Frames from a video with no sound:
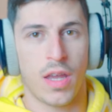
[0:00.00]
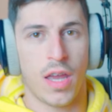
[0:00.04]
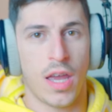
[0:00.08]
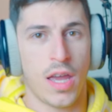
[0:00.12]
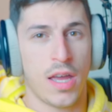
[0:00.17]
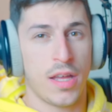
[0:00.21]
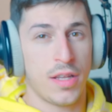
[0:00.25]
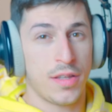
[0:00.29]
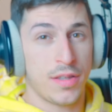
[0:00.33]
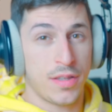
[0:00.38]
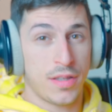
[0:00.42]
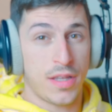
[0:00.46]

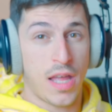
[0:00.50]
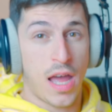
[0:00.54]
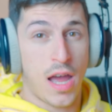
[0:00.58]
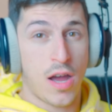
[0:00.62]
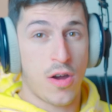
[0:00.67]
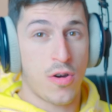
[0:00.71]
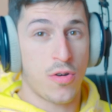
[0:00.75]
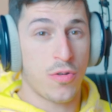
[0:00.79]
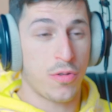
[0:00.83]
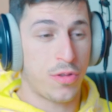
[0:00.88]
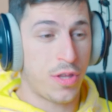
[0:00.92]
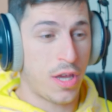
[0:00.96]
And
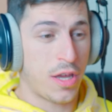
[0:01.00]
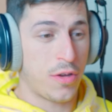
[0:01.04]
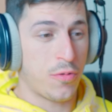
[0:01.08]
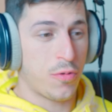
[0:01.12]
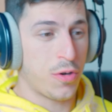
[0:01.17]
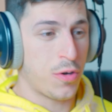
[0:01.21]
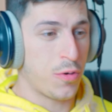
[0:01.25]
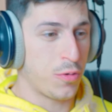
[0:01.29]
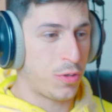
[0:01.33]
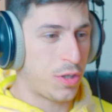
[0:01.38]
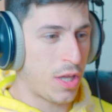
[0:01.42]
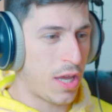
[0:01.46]
now they
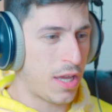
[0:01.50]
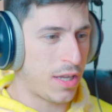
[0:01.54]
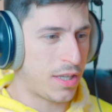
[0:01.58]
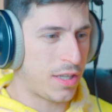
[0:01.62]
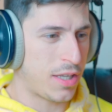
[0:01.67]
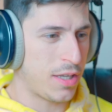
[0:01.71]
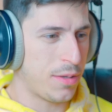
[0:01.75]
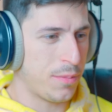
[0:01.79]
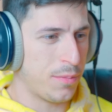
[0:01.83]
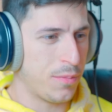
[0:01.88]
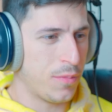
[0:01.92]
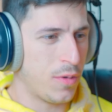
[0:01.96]
will take
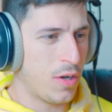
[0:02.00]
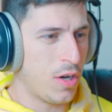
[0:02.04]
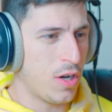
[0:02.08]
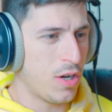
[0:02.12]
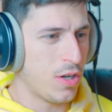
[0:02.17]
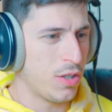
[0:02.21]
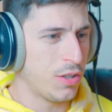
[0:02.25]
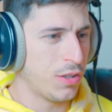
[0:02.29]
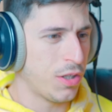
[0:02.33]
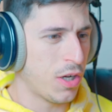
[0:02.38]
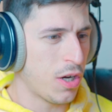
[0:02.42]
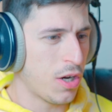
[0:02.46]
him.
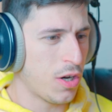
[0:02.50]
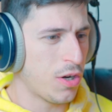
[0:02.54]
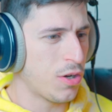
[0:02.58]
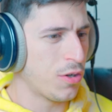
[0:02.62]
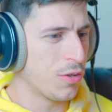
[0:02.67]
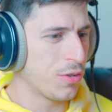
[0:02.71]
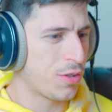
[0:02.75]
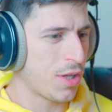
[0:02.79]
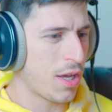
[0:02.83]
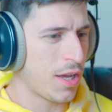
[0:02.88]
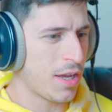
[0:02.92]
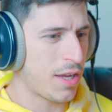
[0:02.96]
Oh
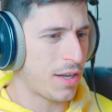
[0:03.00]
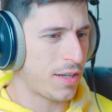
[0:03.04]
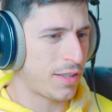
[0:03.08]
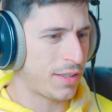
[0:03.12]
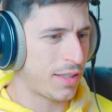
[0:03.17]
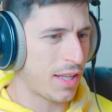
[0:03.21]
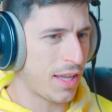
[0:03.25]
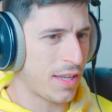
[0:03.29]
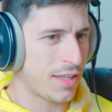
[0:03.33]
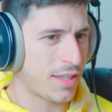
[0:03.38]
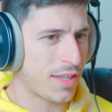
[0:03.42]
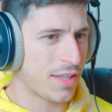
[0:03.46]
no, they are
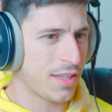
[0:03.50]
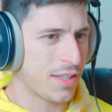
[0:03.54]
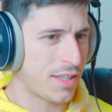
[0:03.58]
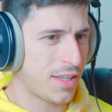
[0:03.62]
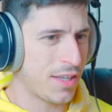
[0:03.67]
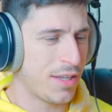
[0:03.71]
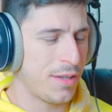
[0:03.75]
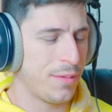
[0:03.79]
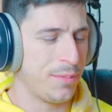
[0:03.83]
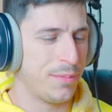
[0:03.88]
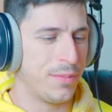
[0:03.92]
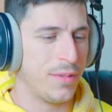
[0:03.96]
taking
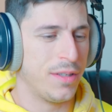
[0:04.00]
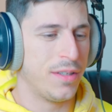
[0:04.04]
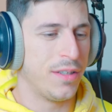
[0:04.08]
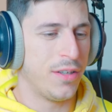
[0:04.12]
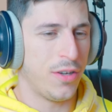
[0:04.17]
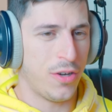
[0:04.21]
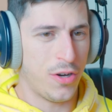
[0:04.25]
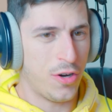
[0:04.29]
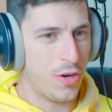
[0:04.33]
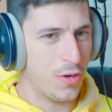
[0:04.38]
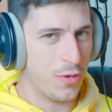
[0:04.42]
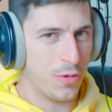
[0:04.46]
him
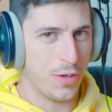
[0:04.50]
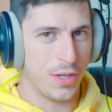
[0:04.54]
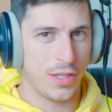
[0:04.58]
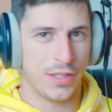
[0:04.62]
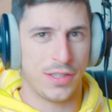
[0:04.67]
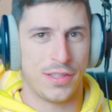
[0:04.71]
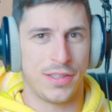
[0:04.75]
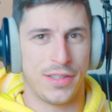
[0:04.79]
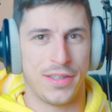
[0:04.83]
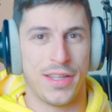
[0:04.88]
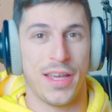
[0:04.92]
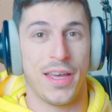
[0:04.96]

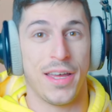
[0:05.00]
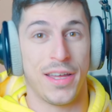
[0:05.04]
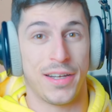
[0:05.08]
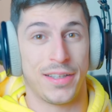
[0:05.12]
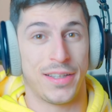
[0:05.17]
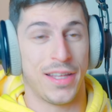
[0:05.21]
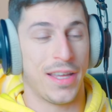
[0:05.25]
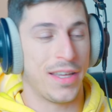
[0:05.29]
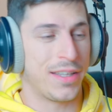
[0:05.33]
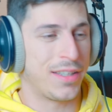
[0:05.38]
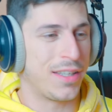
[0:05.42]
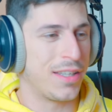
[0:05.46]
always there
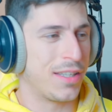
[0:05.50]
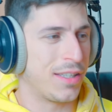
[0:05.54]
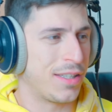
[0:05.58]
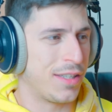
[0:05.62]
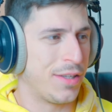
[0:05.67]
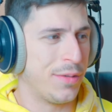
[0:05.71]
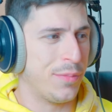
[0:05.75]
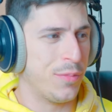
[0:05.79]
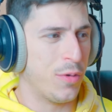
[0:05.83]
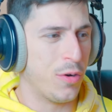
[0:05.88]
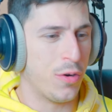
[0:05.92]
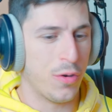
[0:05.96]
taking
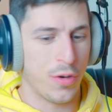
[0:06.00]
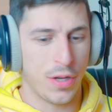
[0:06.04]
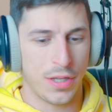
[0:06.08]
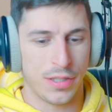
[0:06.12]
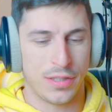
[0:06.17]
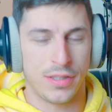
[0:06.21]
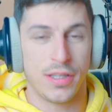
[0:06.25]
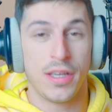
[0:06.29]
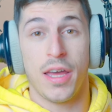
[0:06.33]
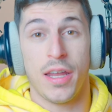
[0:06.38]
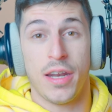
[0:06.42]
him always.